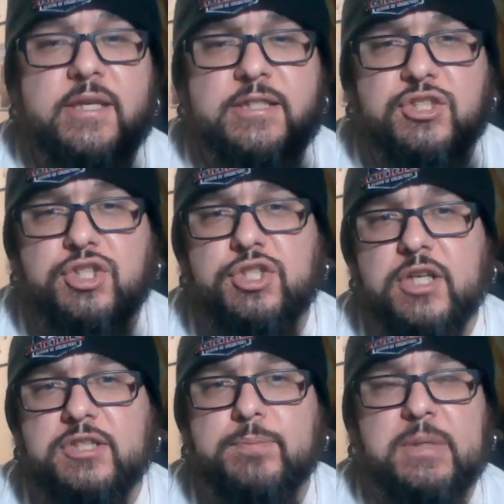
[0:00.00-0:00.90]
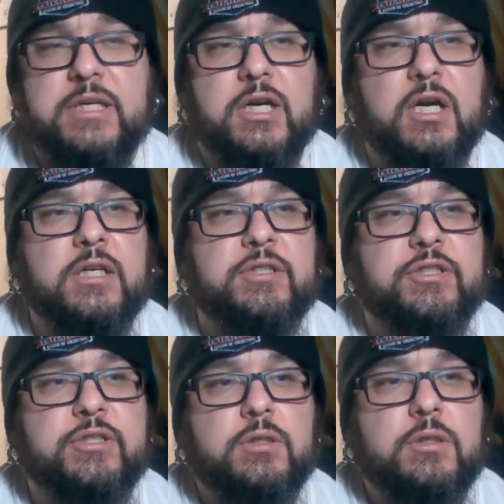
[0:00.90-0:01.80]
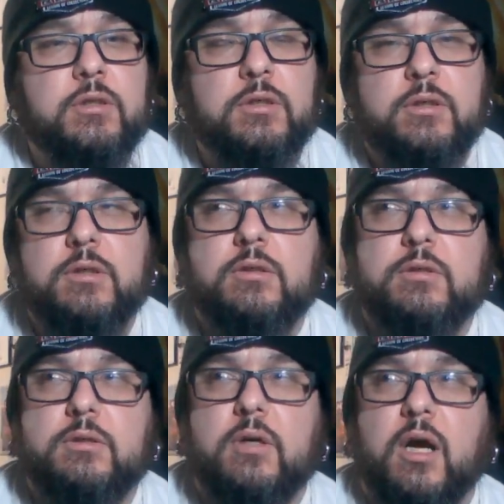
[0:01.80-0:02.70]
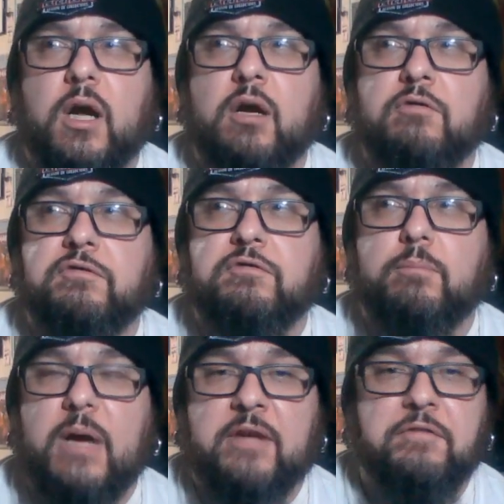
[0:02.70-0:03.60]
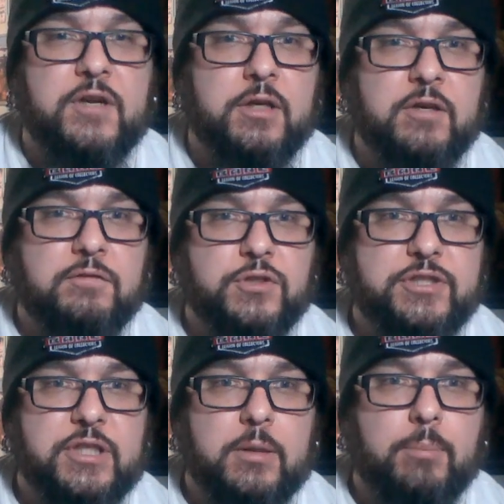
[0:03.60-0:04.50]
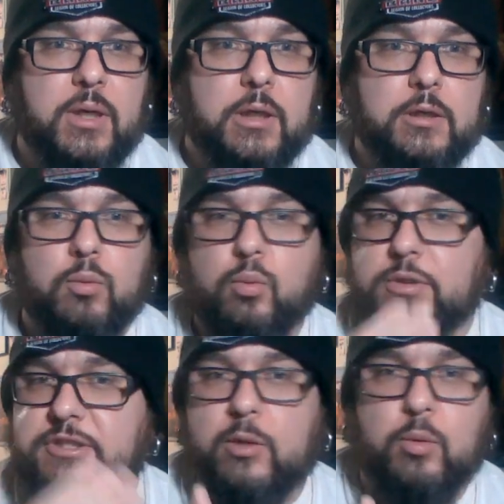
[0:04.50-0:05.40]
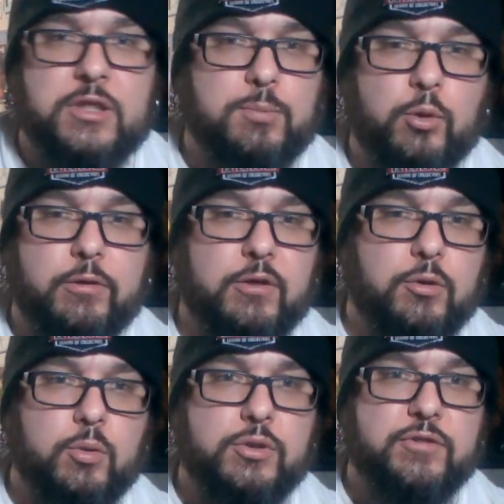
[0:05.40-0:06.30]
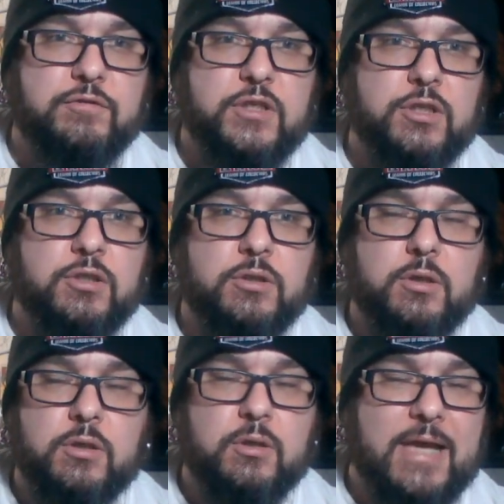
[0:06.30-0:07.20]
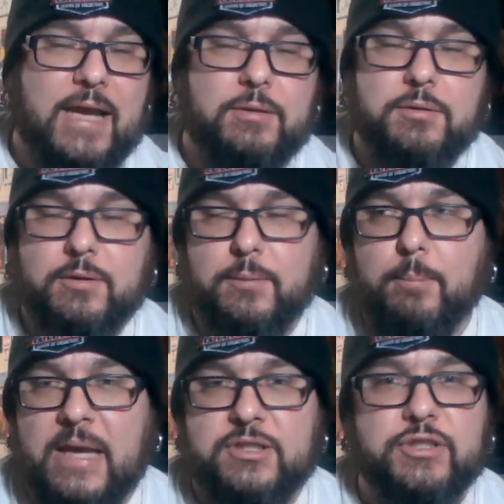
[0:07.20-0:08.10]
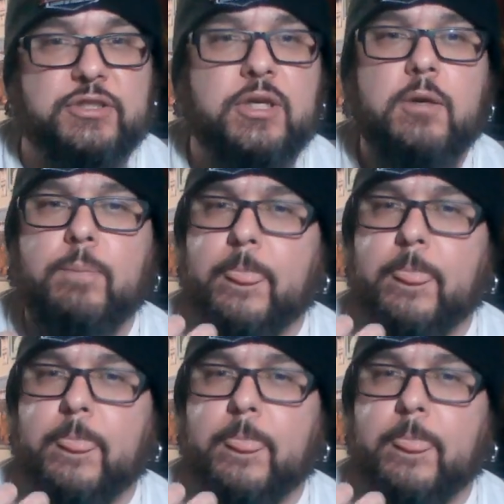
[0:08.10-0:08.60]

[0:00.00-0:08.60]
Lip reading: is just because of my affinity for CM Punk. Once I watch more Thunder Rosa figure matches,